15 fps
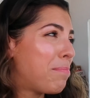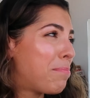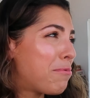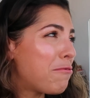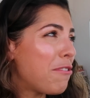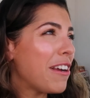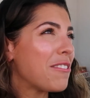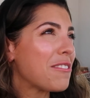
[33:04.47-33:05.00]

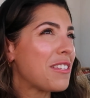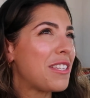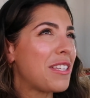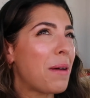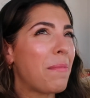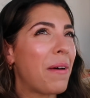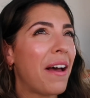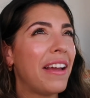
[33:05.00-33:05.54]
Bring on
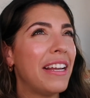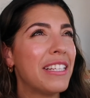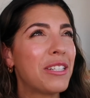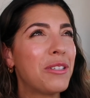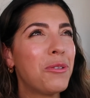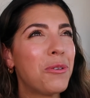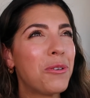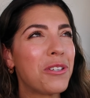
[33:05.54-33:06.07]
summer. It's
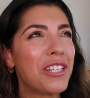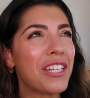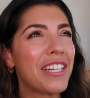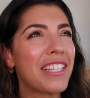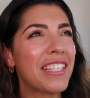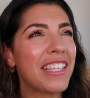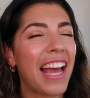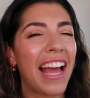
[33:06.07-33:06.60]
gorgeous.